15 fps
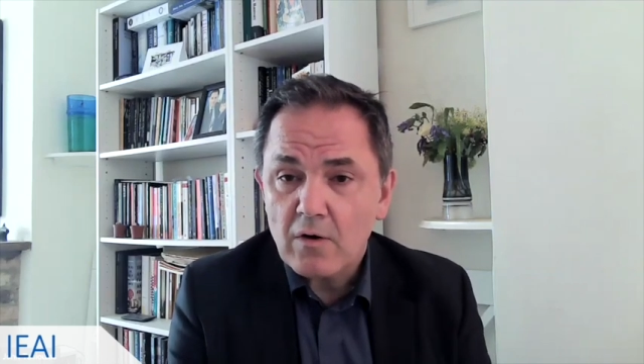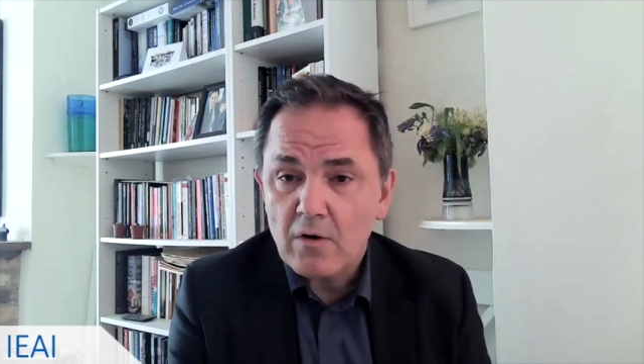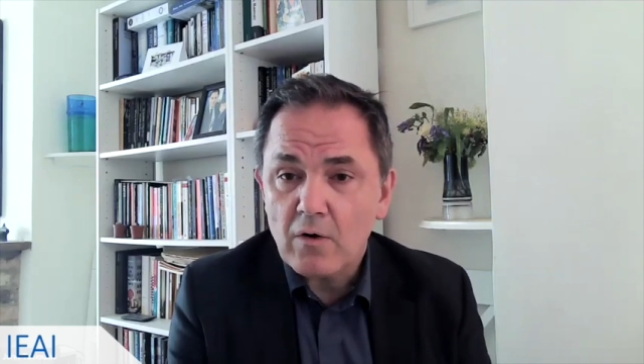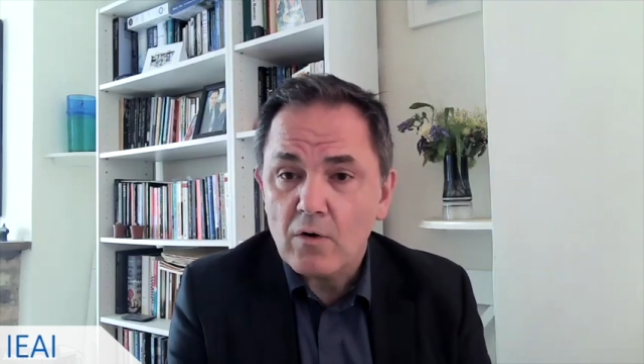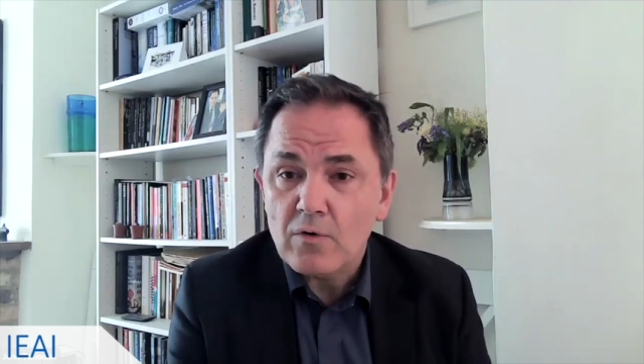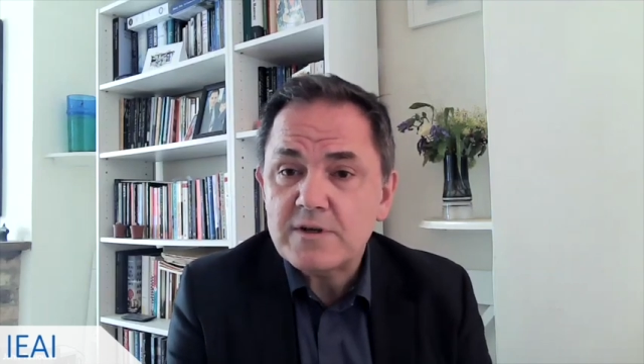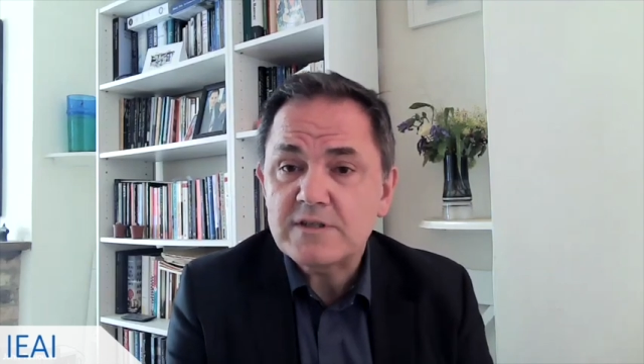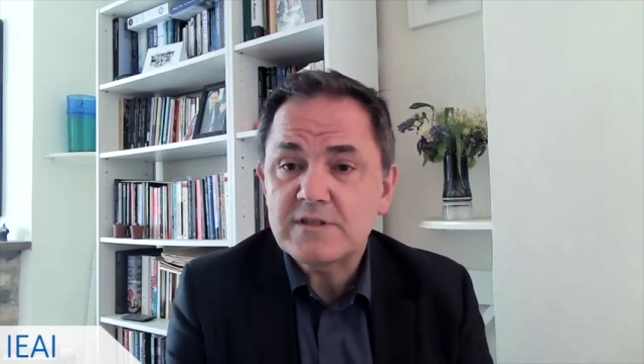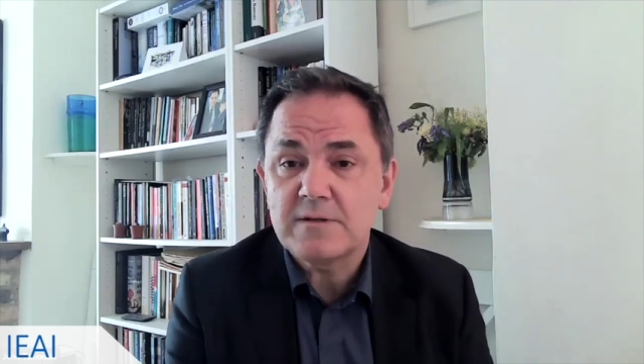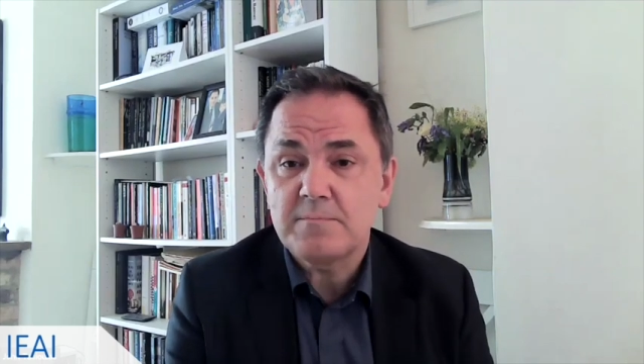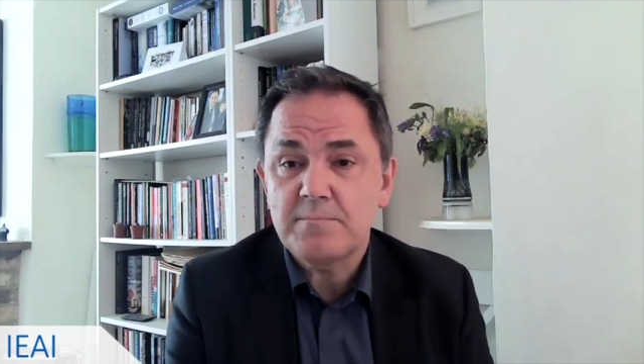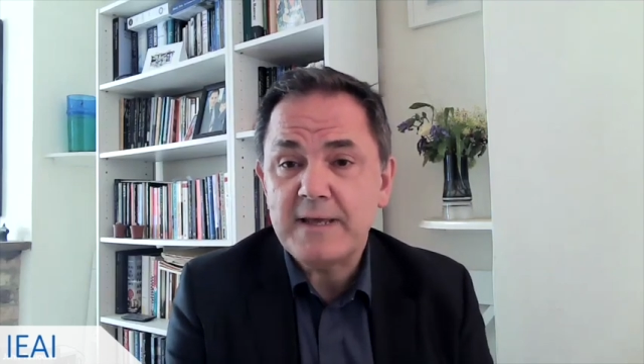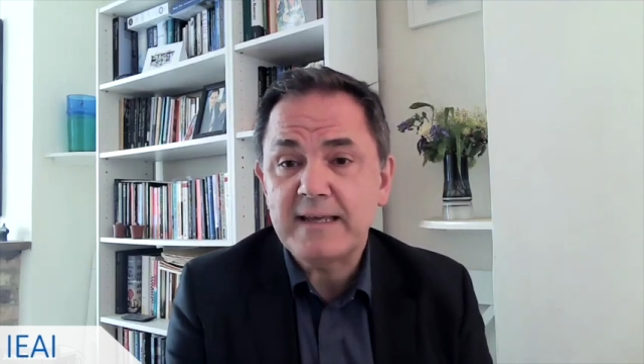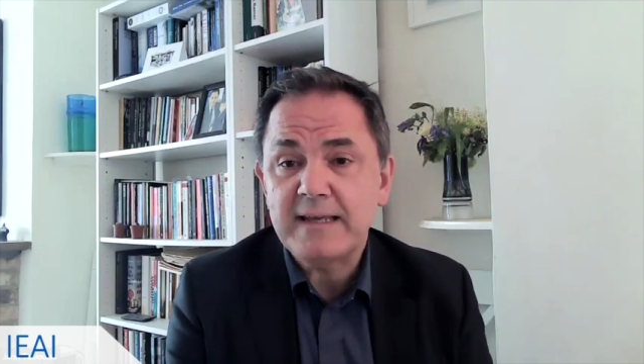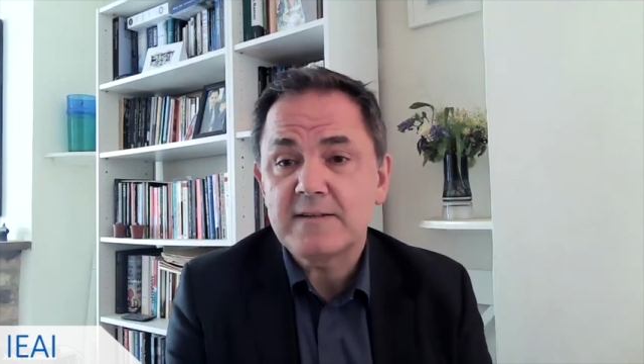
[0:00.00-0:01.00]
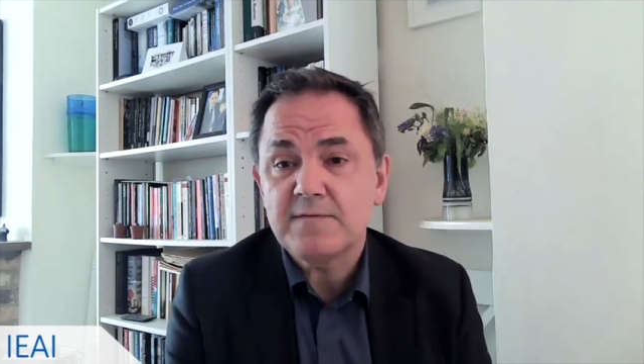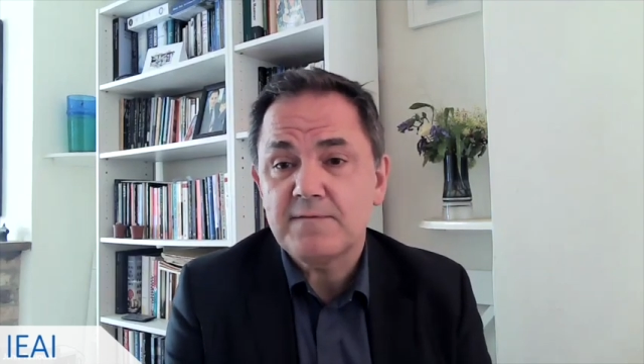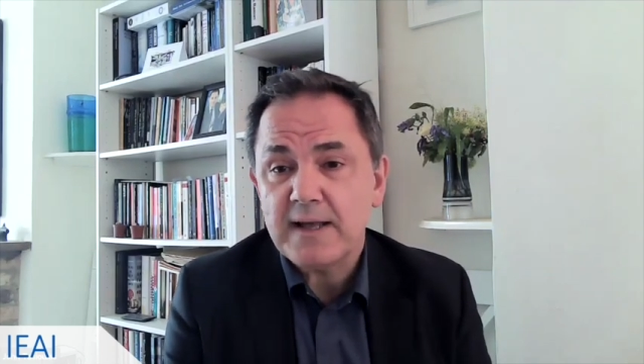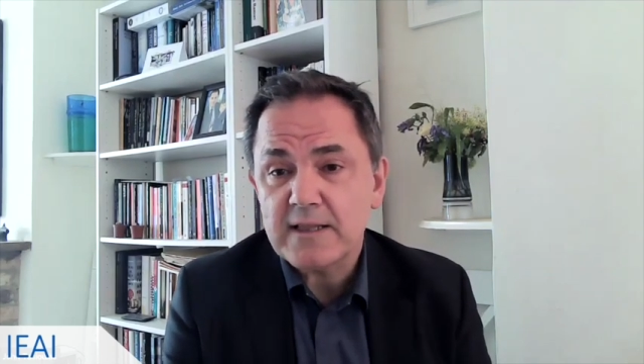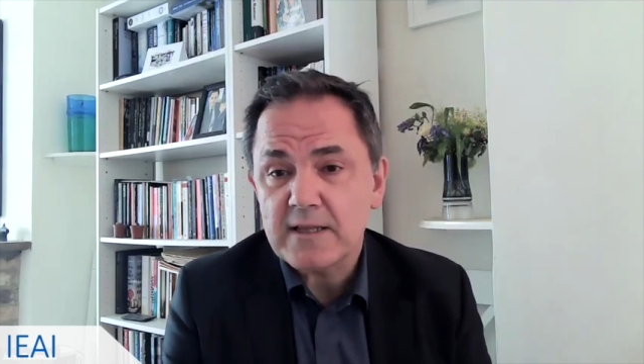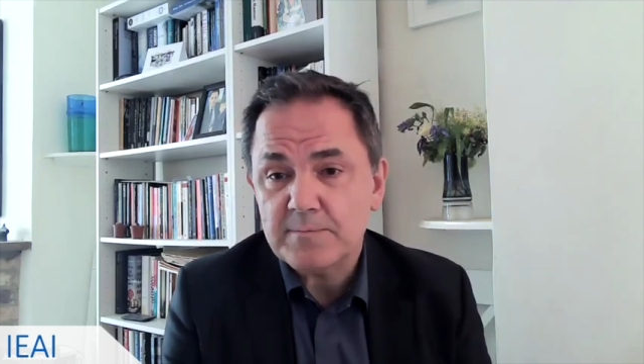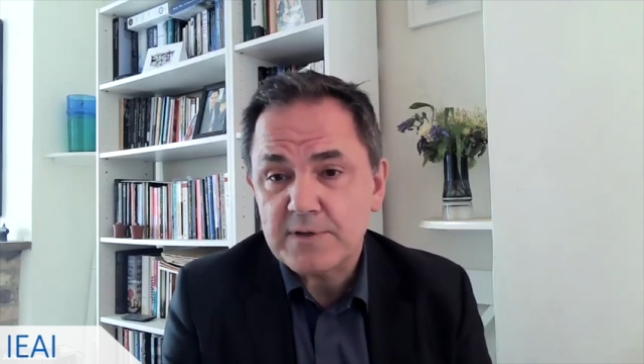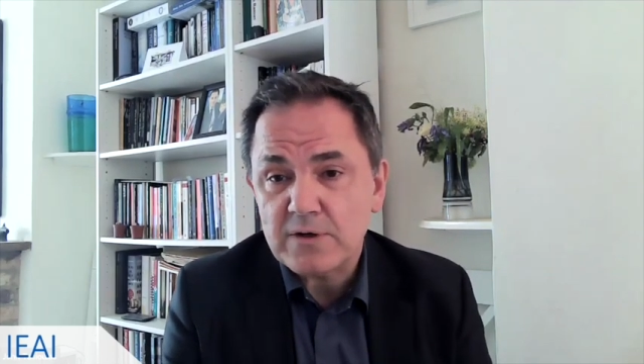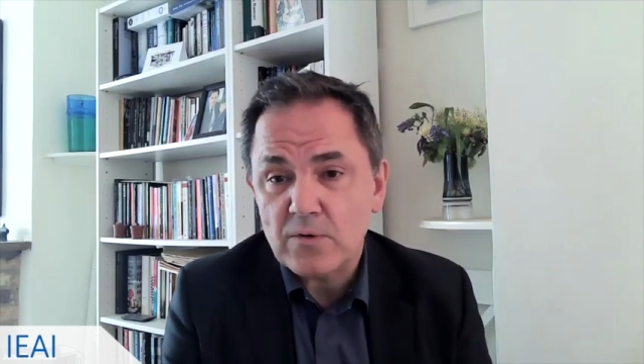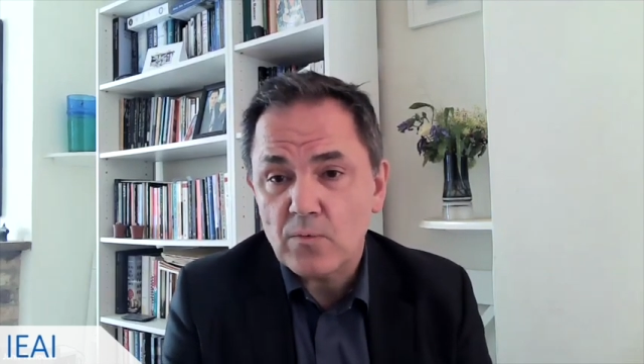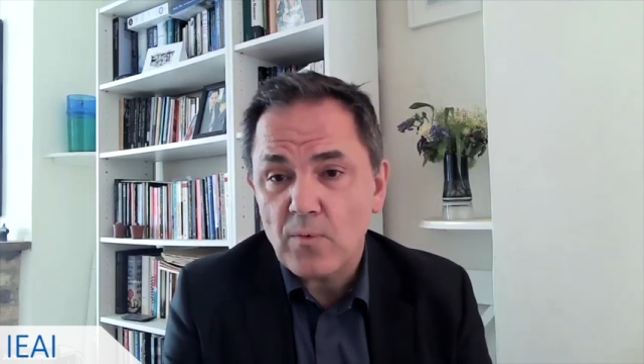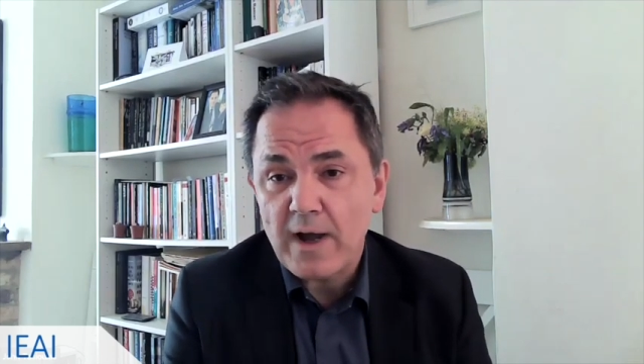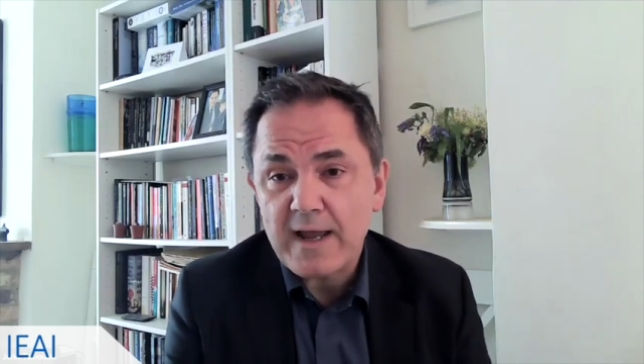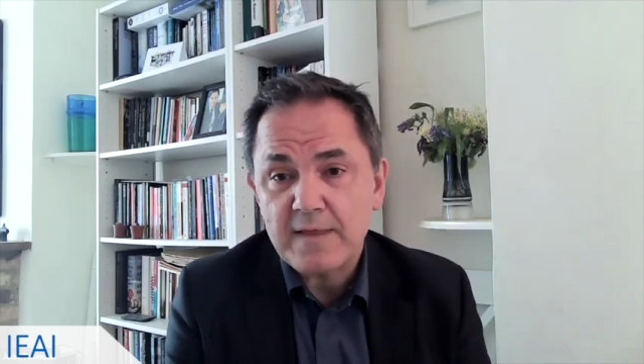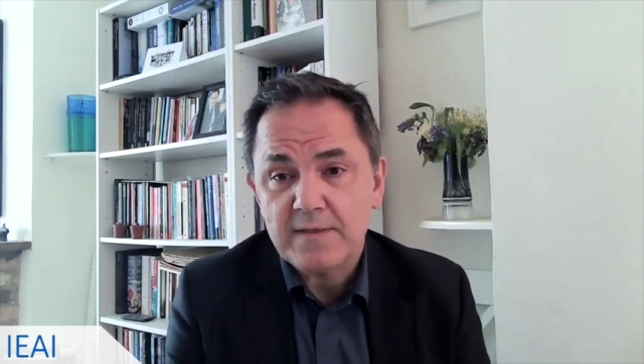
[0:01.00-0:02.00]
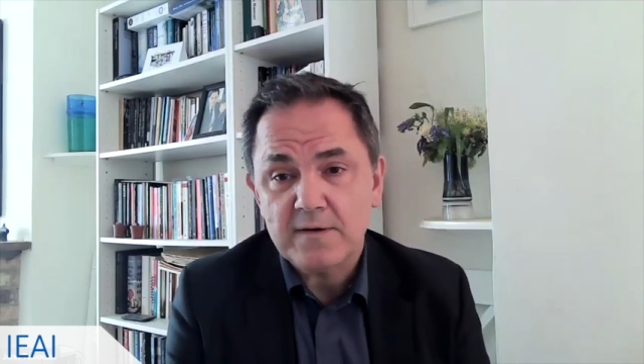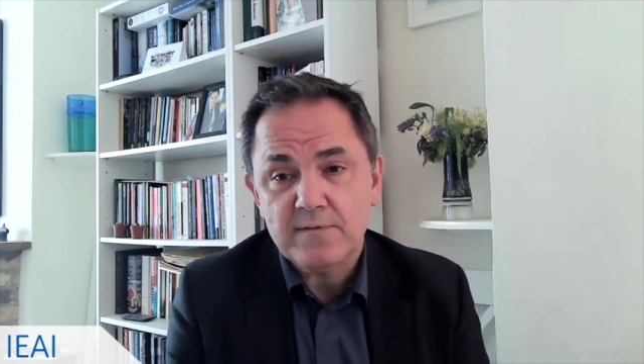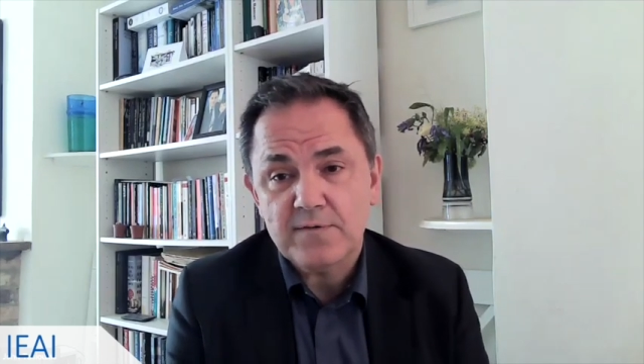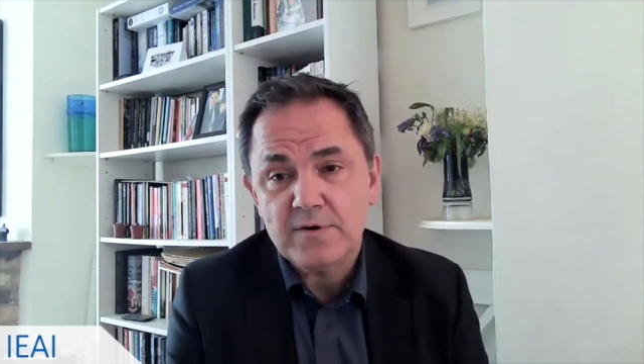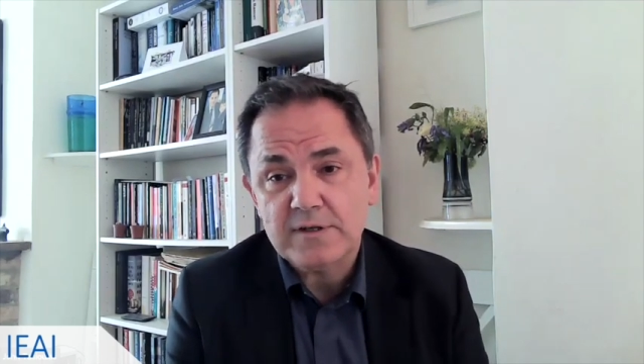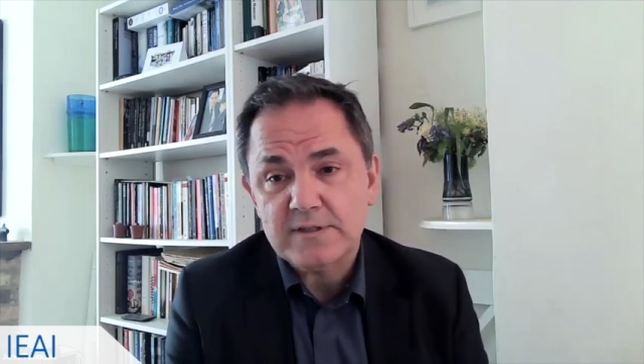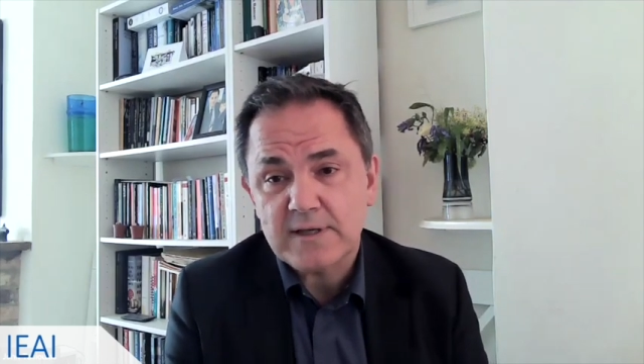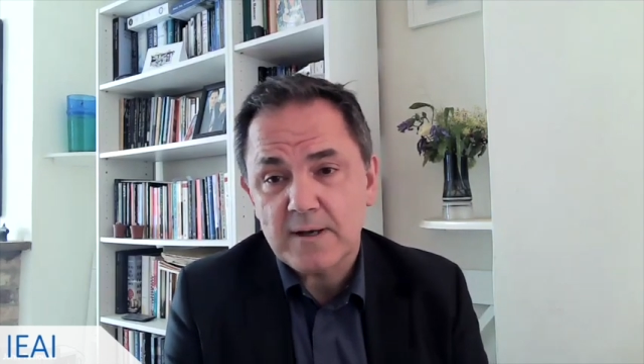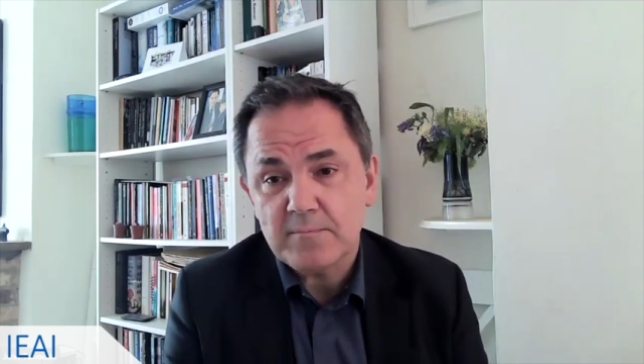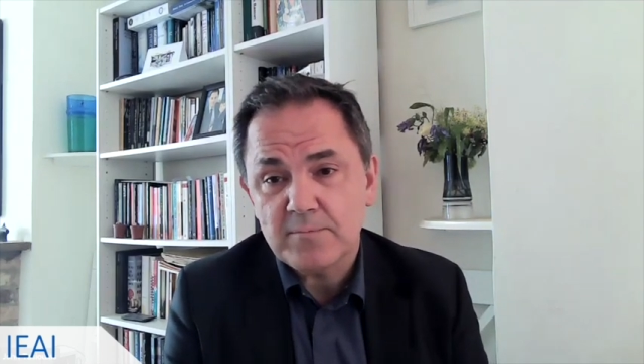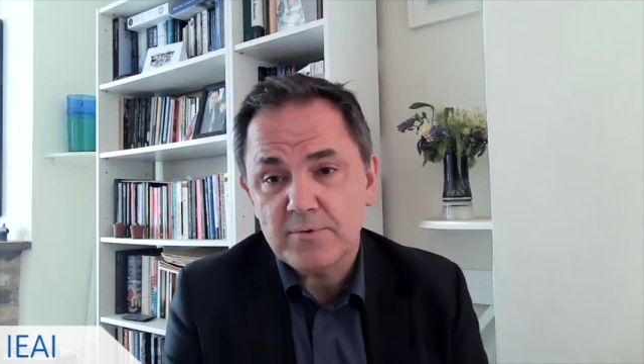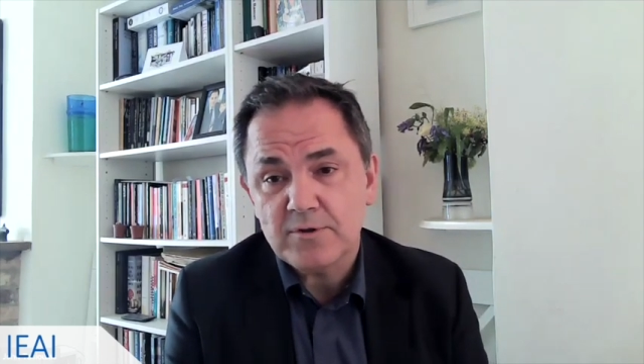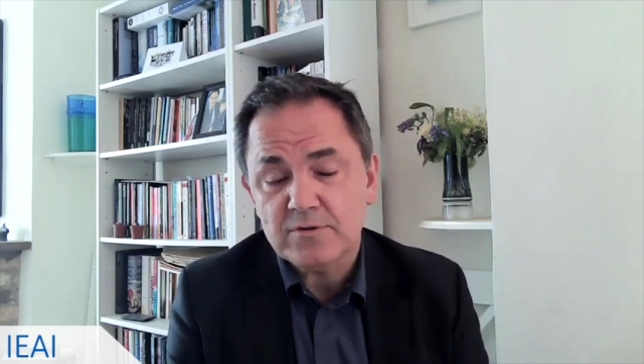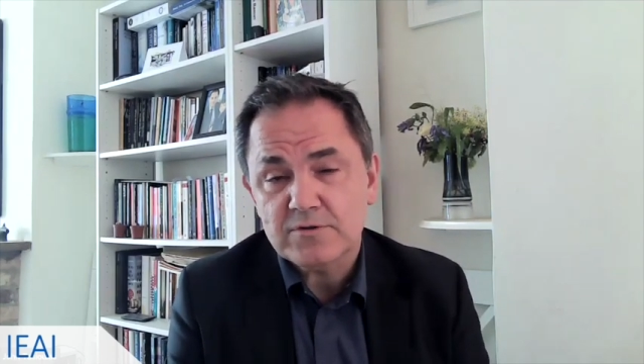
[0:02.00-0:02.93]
Or is it being developed in a way that, for example,